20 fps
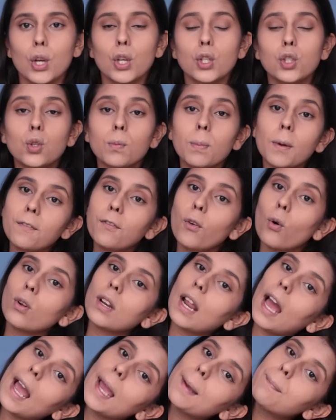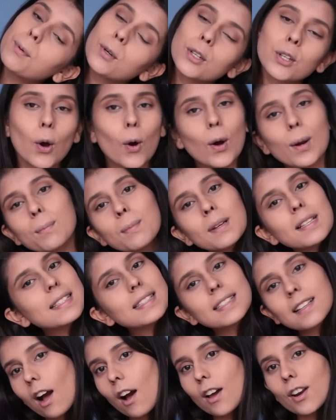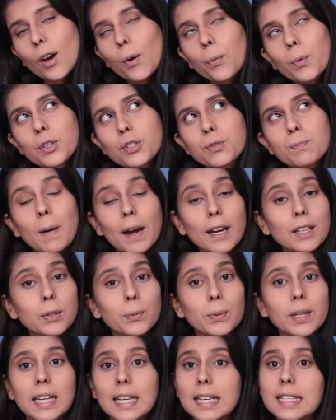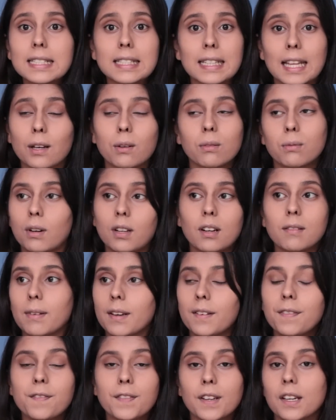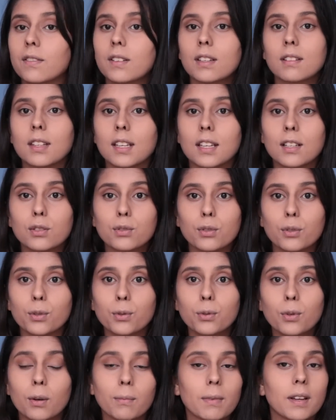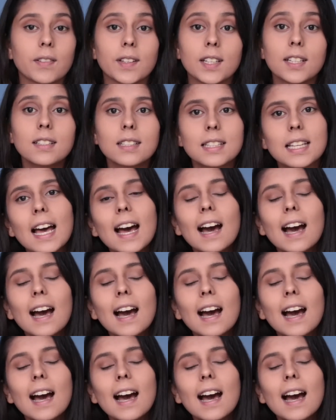So before I put on mascara, which by the way is like one of my favorite things to do on my face,